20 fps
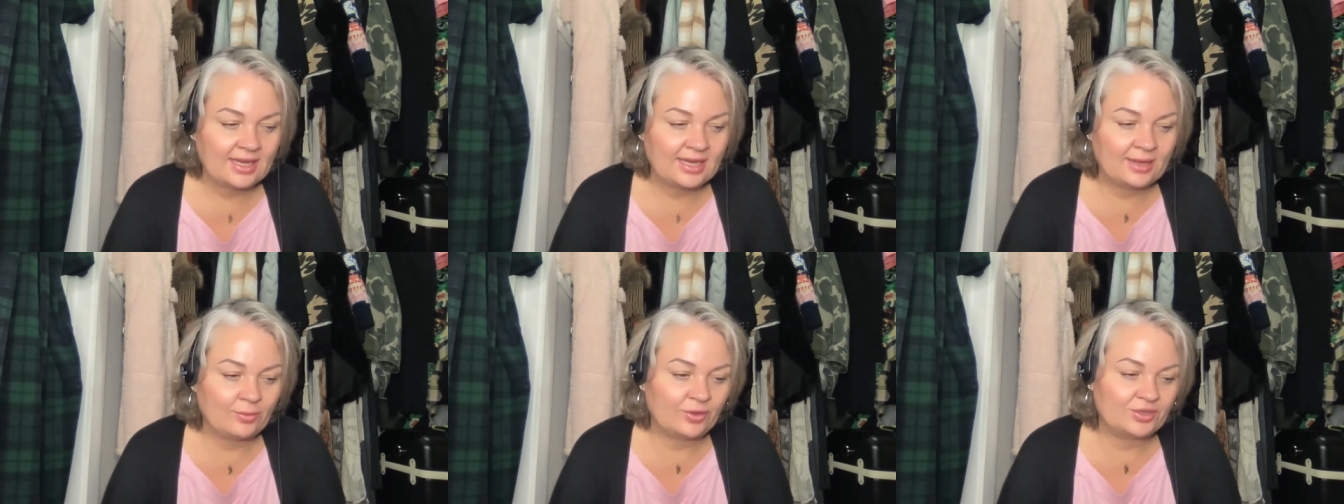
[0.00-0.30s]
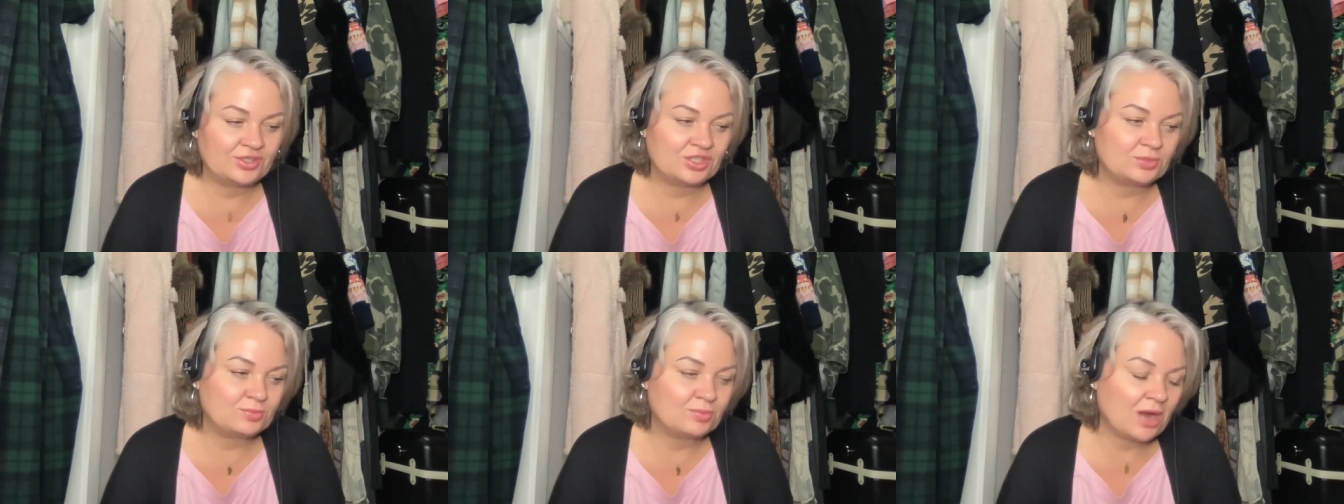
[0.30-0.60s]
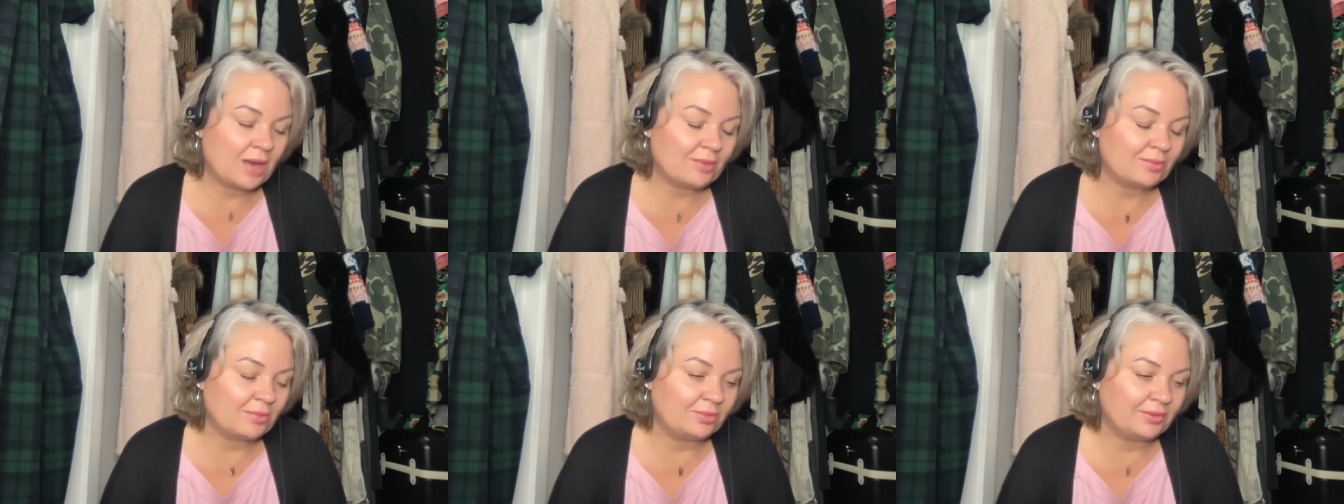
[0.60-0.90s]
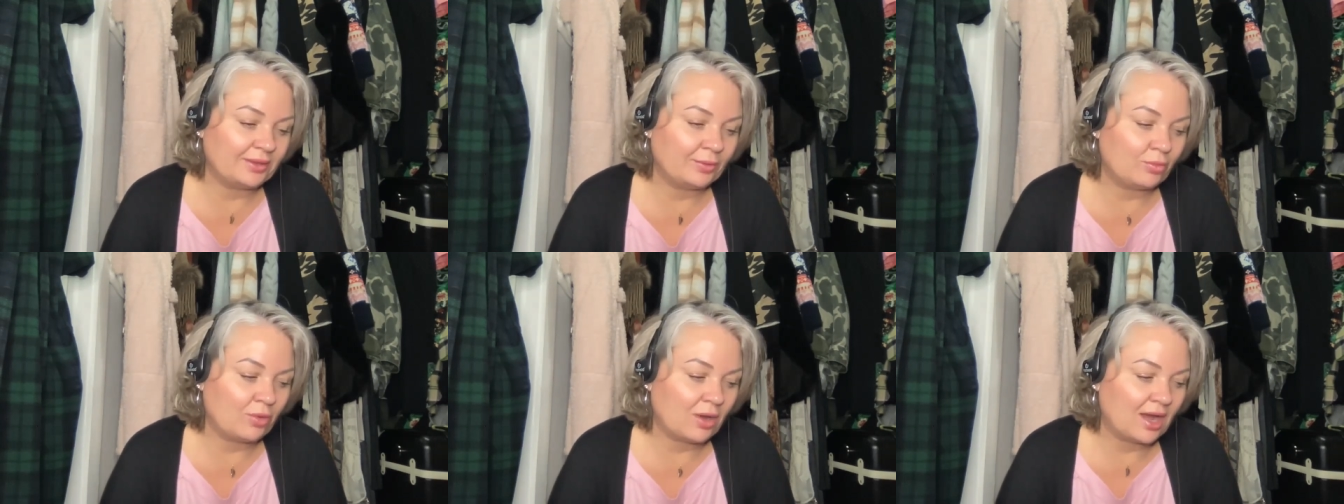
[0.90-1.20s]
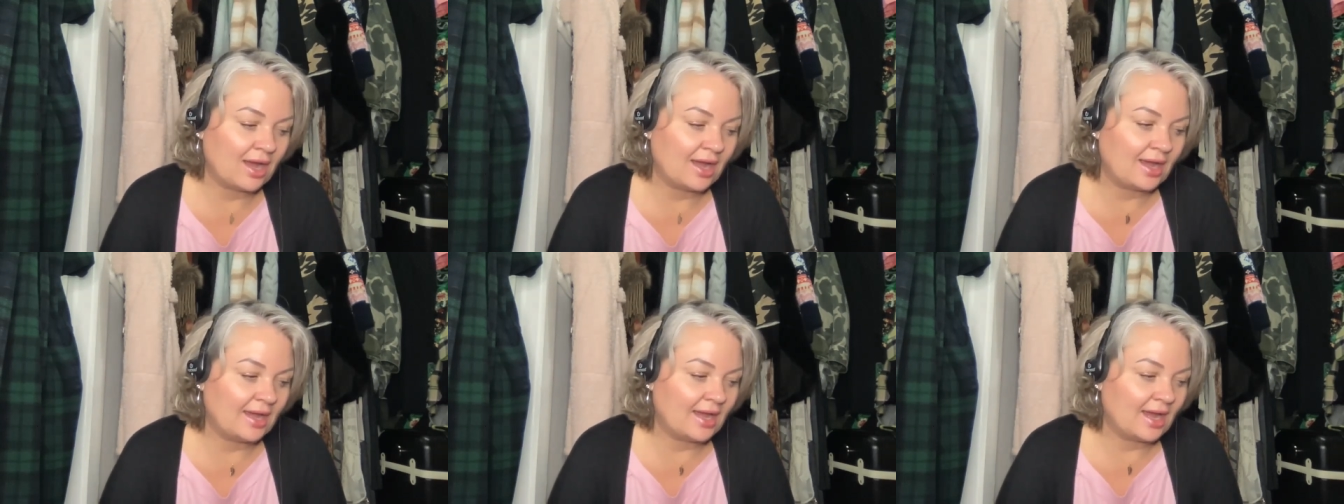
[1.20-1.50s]
which is probably
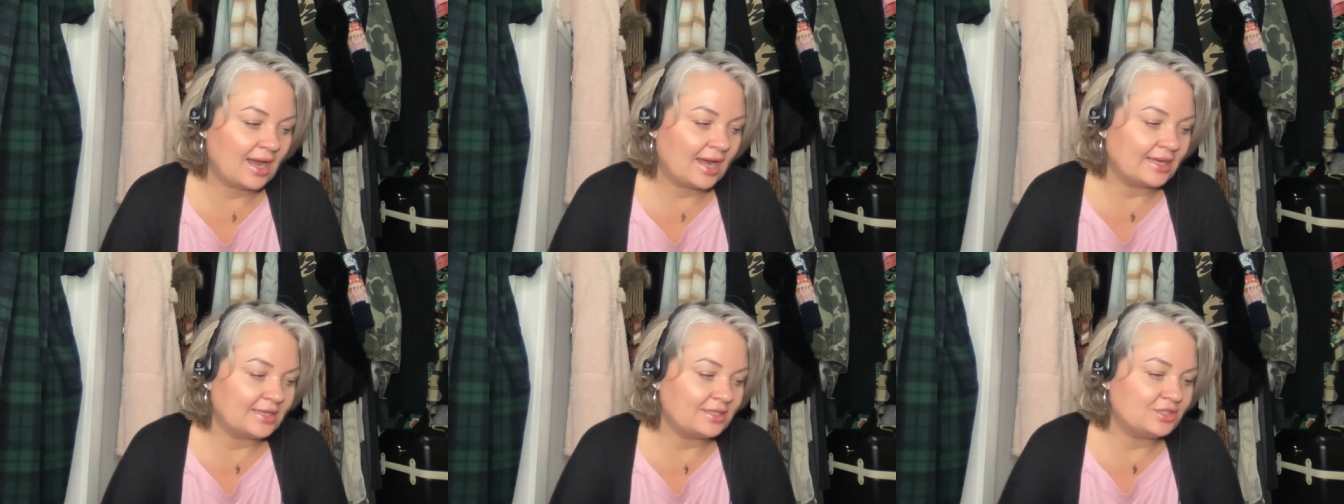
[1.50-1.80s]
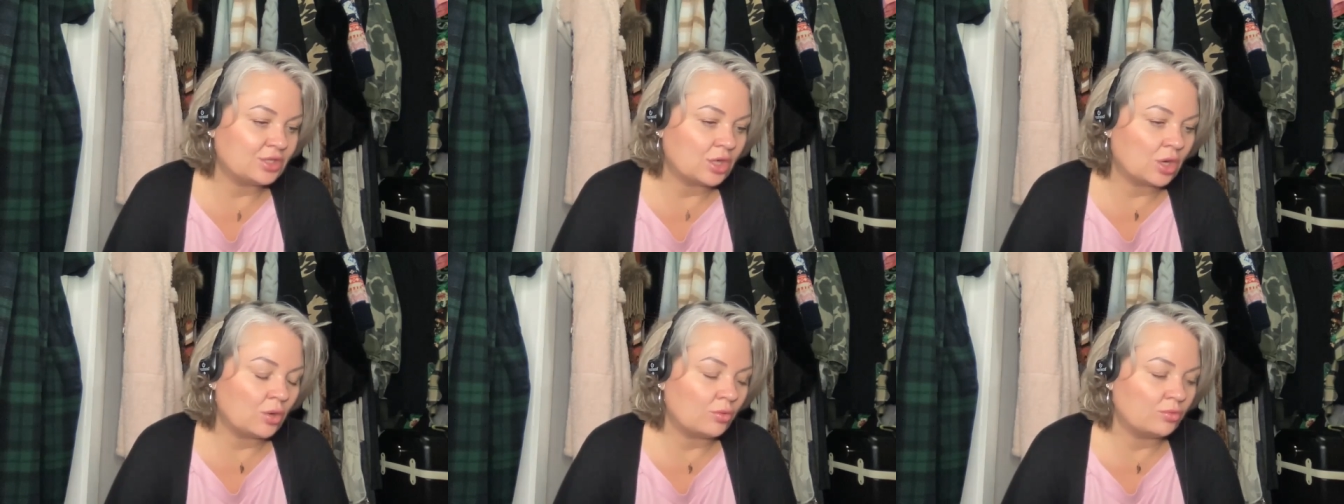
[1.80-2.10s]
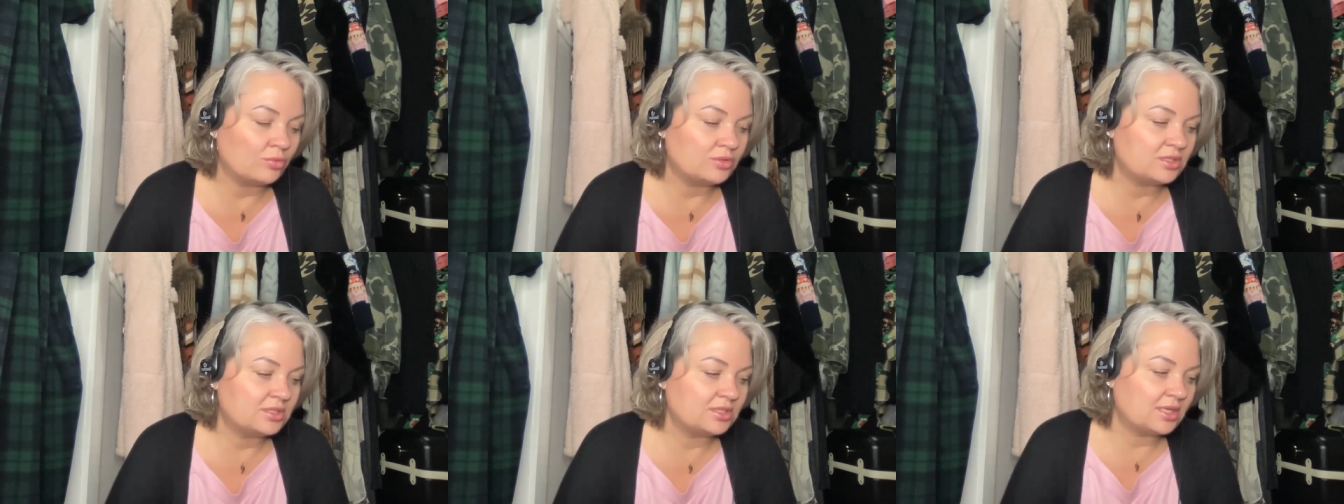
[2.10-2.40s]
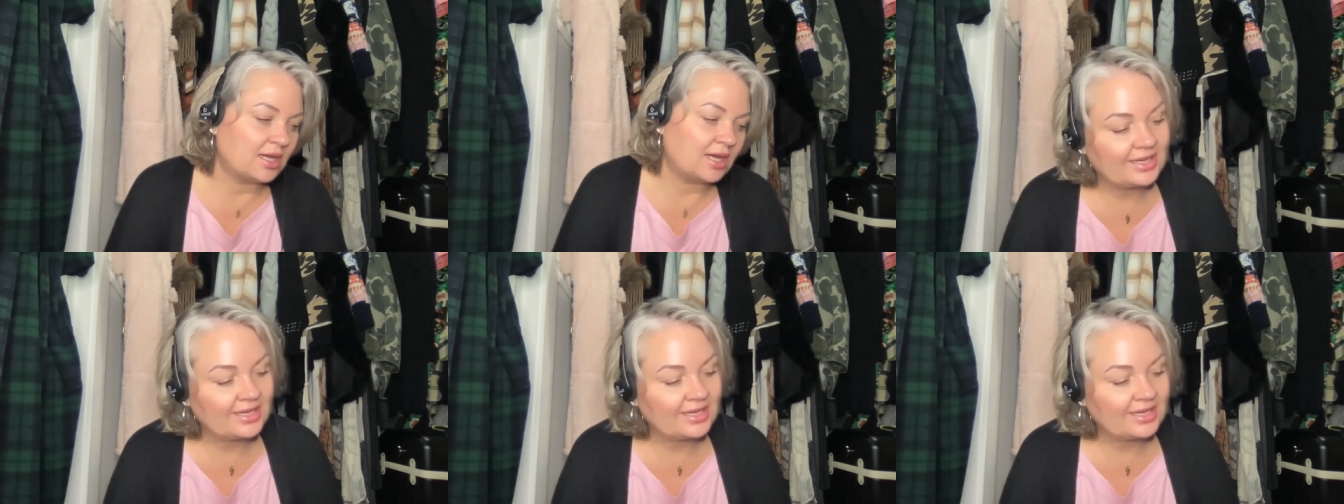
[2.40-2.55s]
why I don't